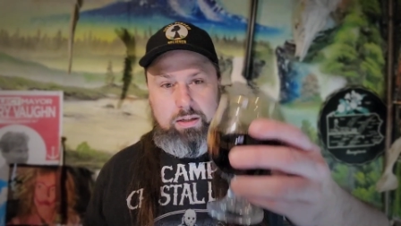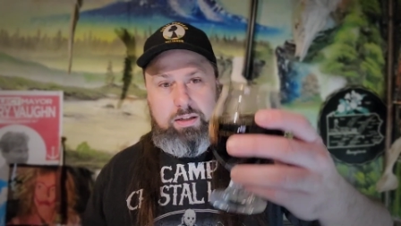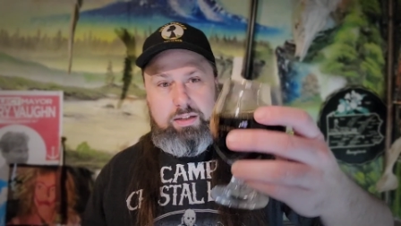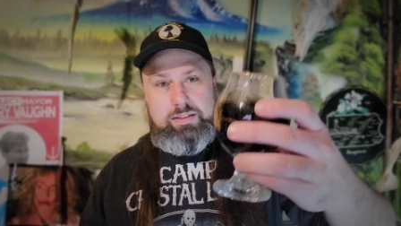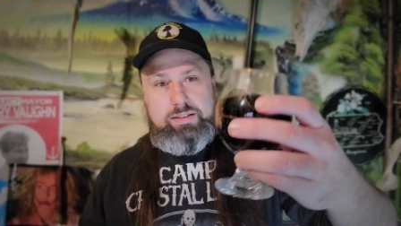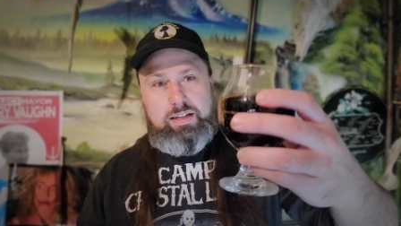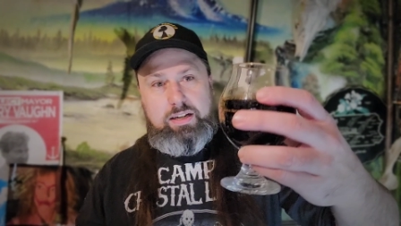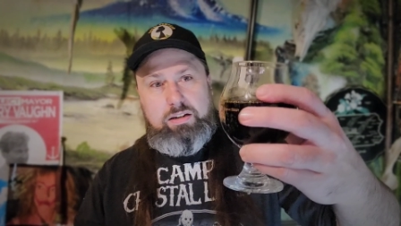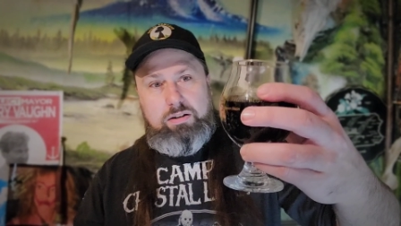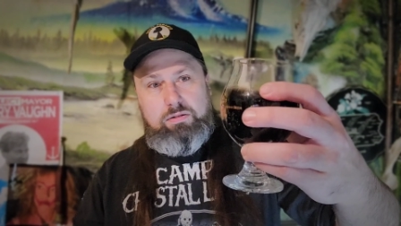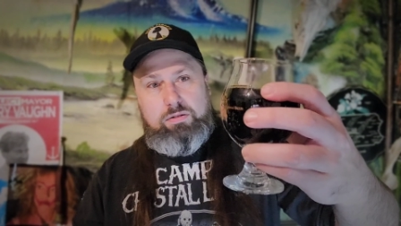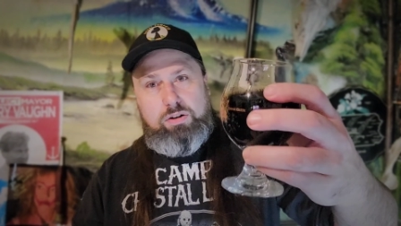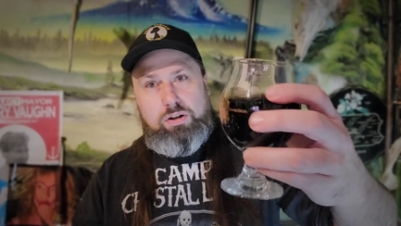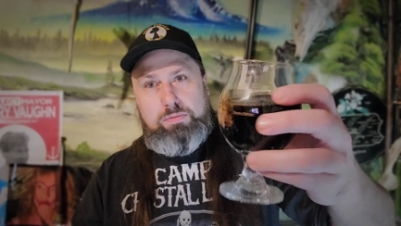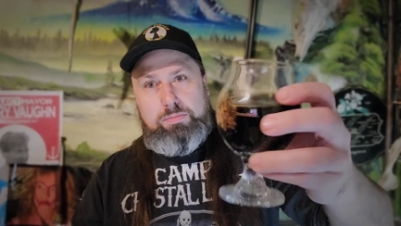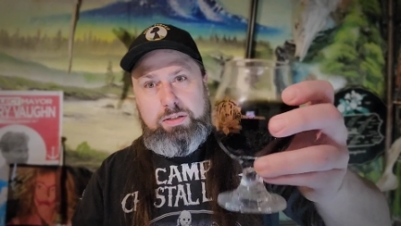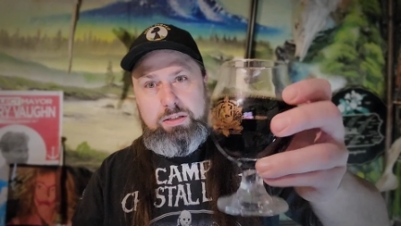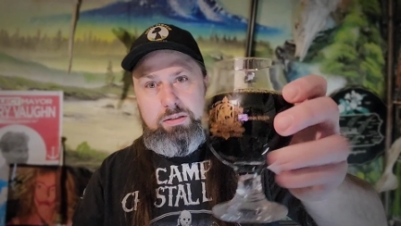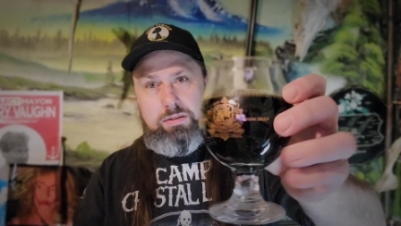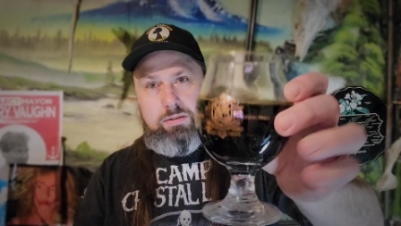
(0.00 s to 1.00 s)
Let's get an
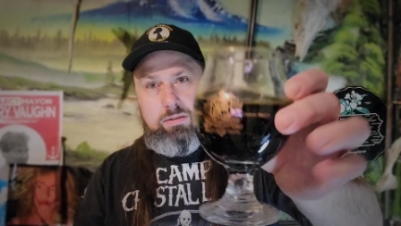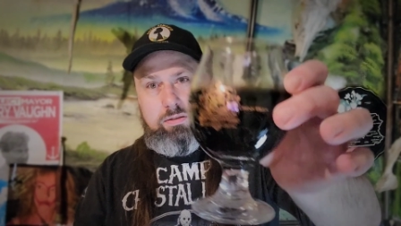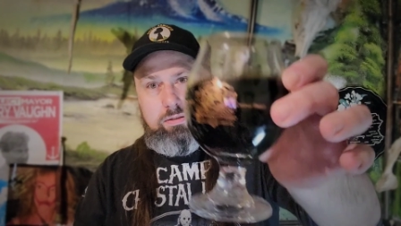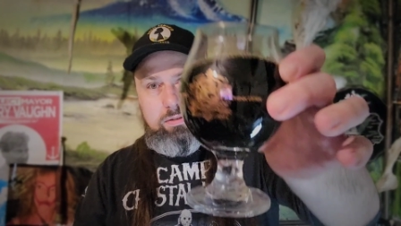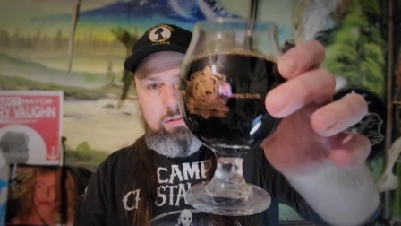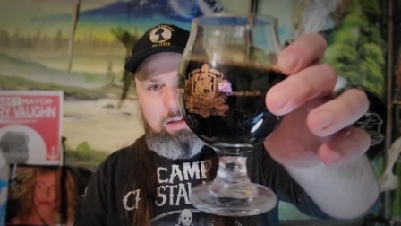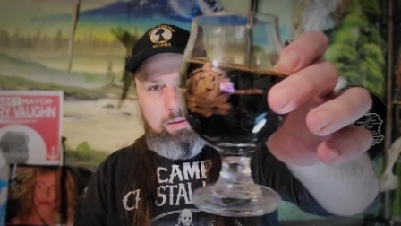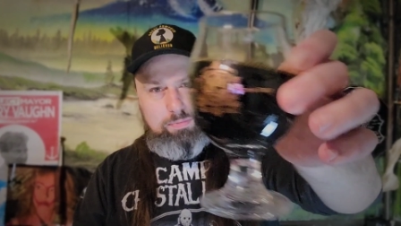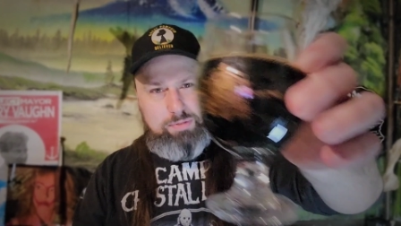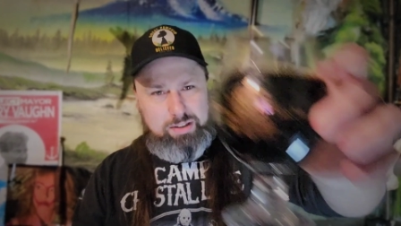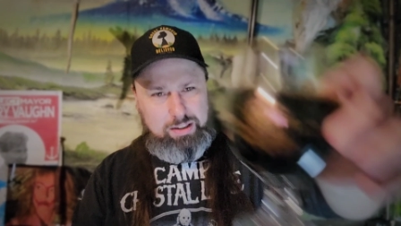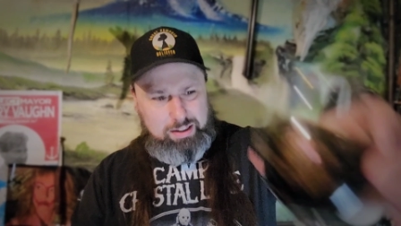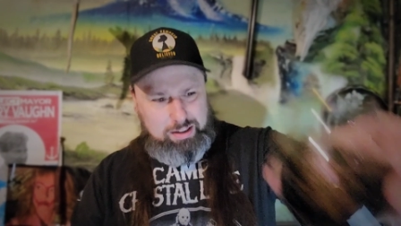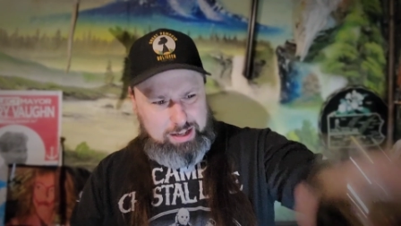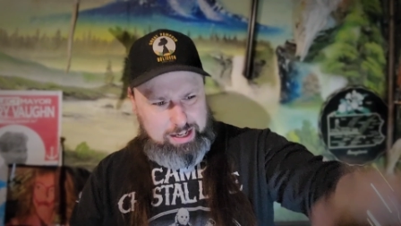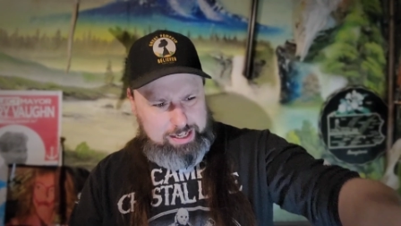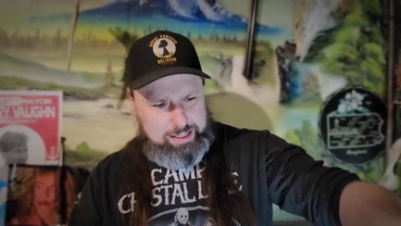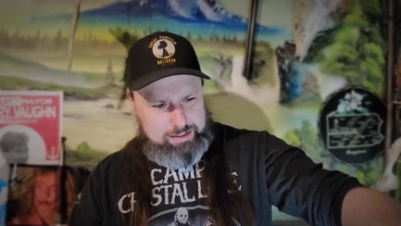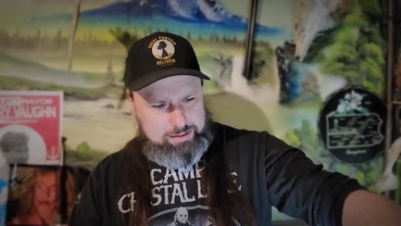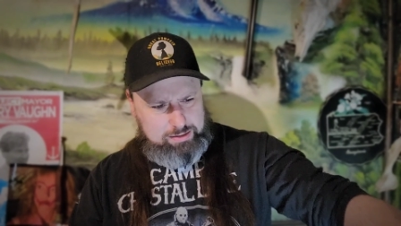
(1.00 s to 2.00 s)
aroma up to the
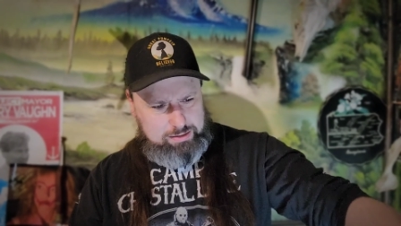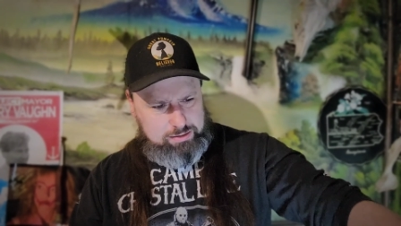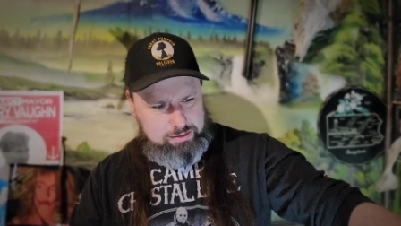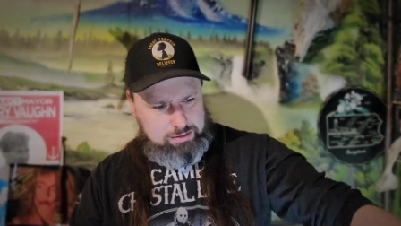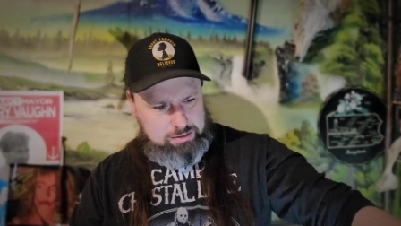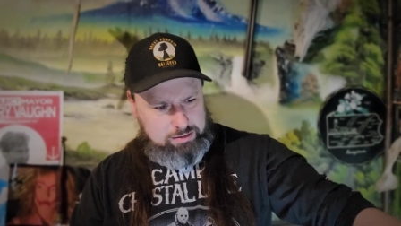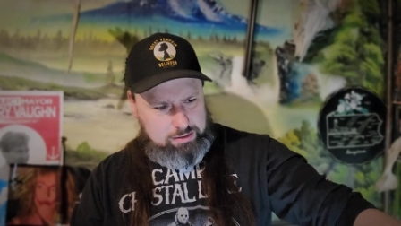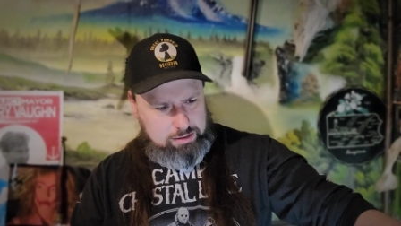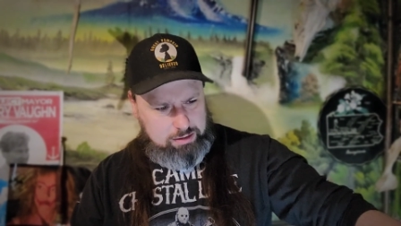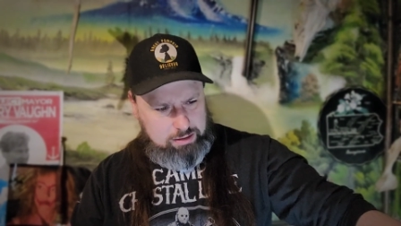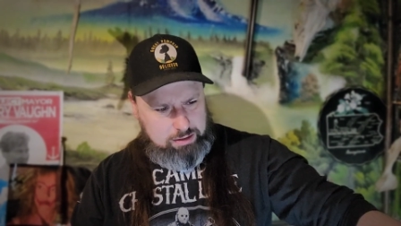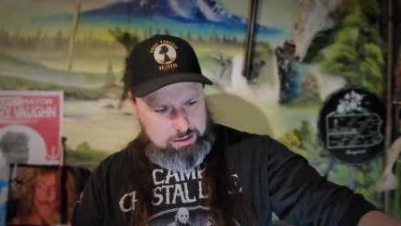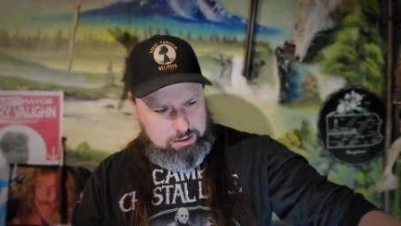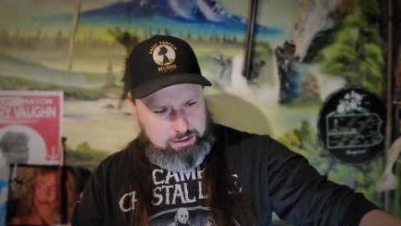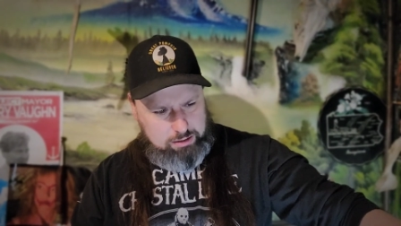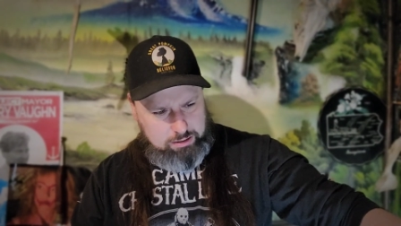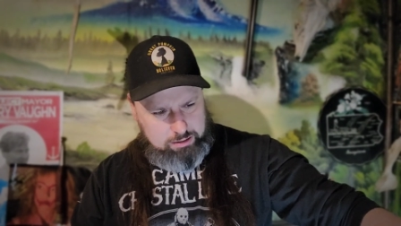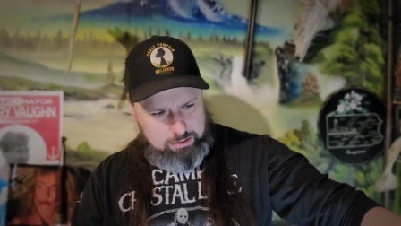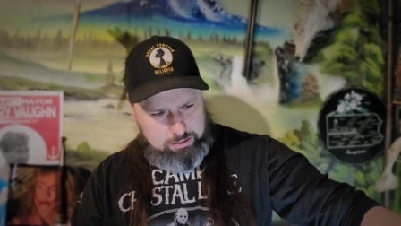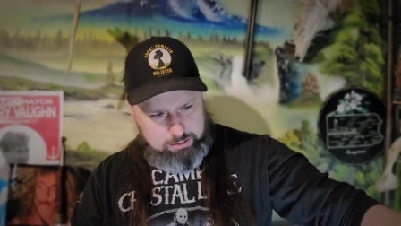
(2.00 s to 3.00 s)
light.
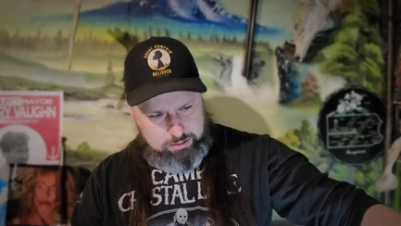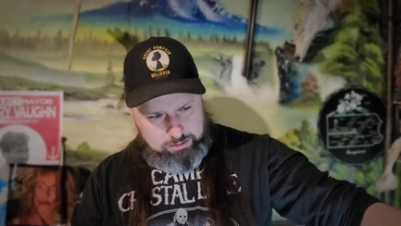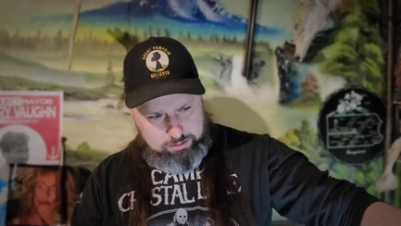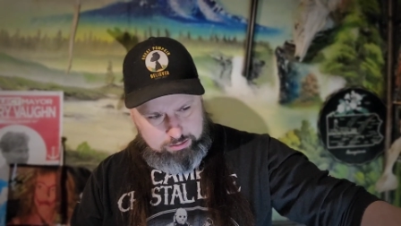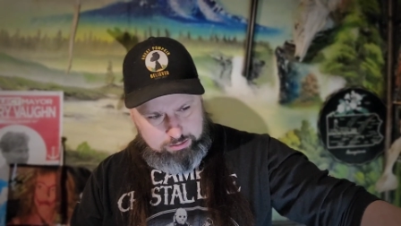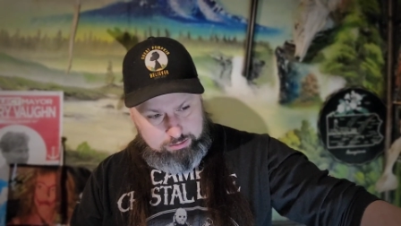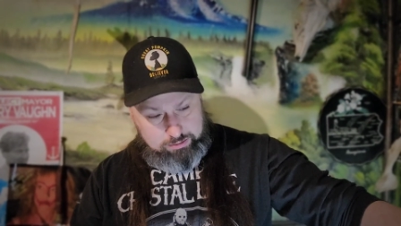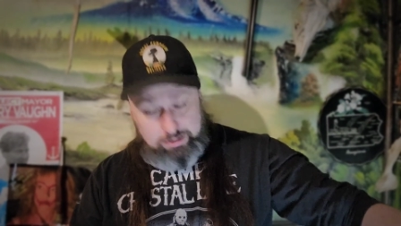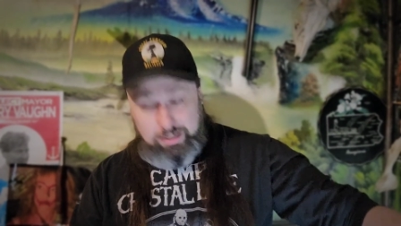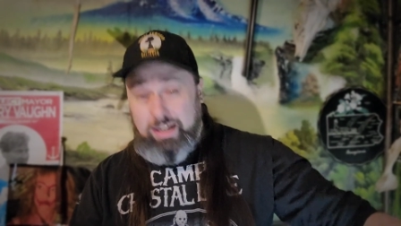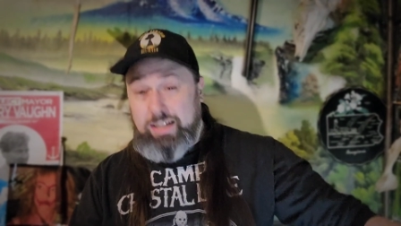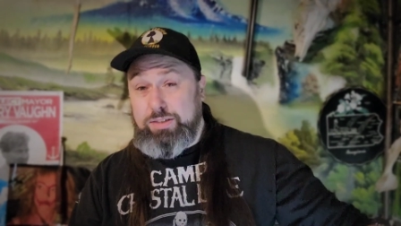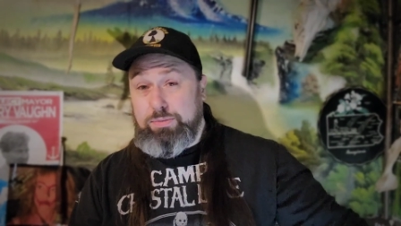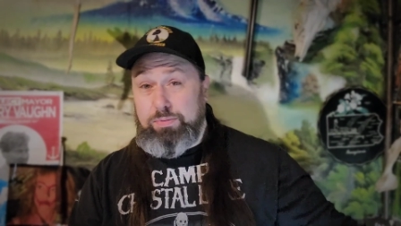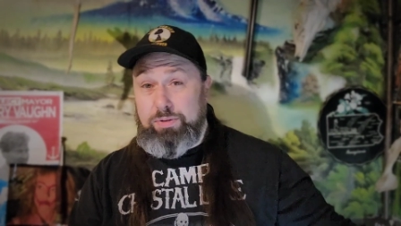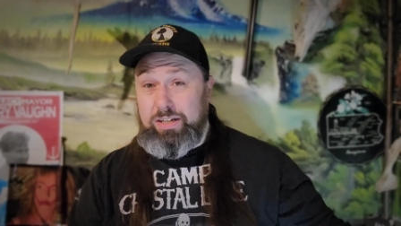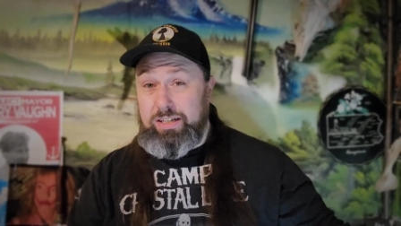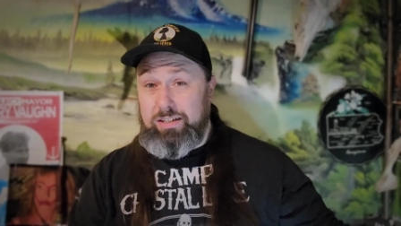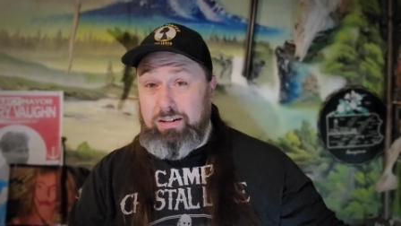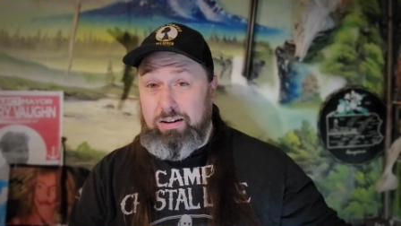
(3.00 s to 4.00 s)
Uh, it's
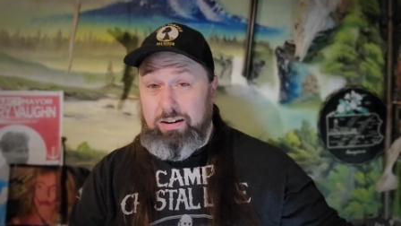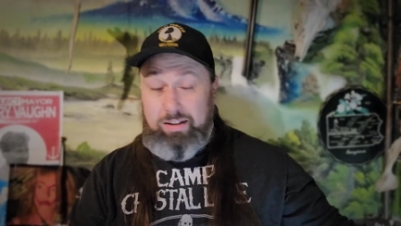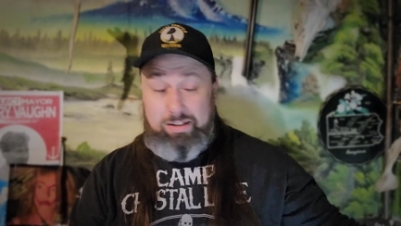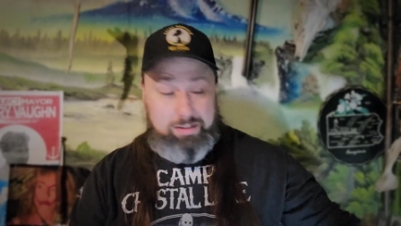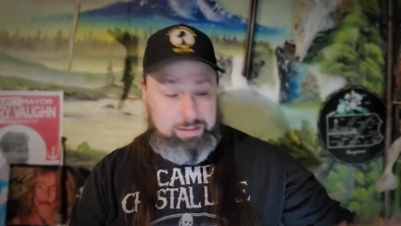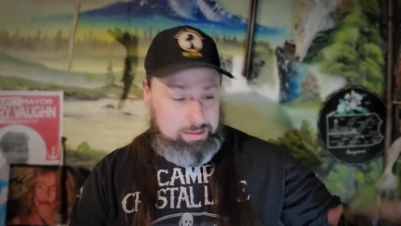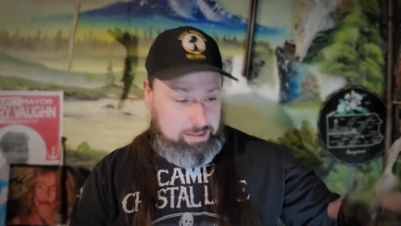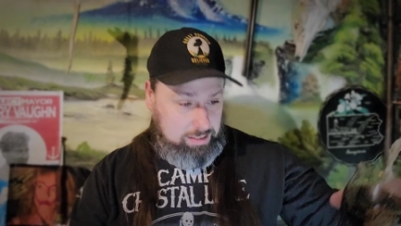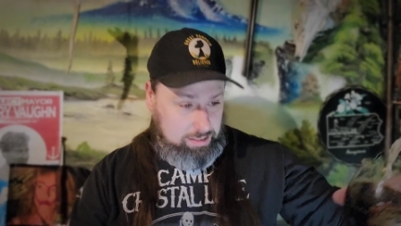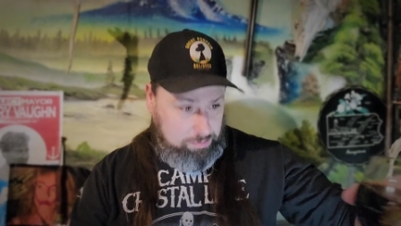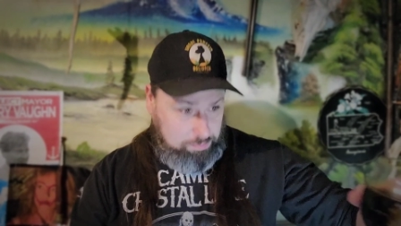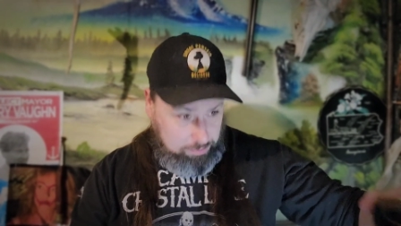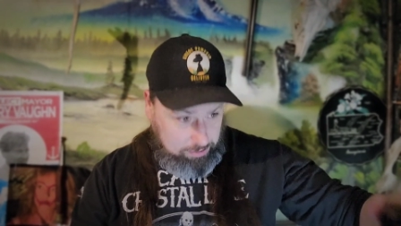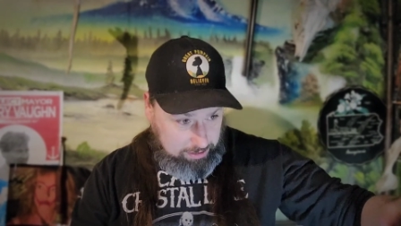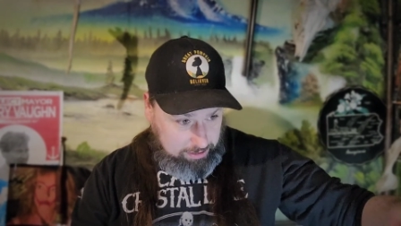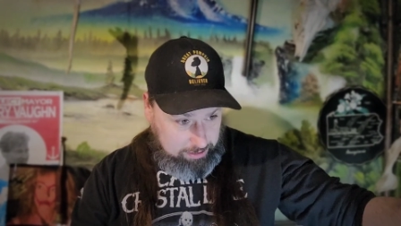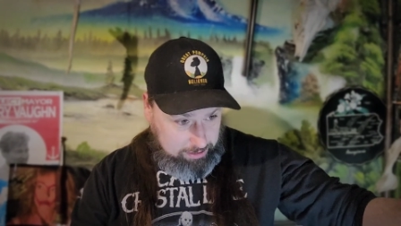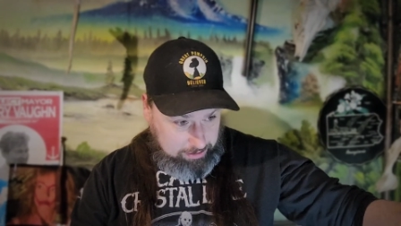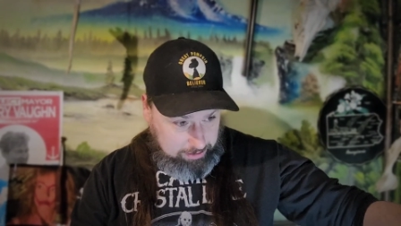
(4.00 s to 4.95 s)
pretty dark. It's pretty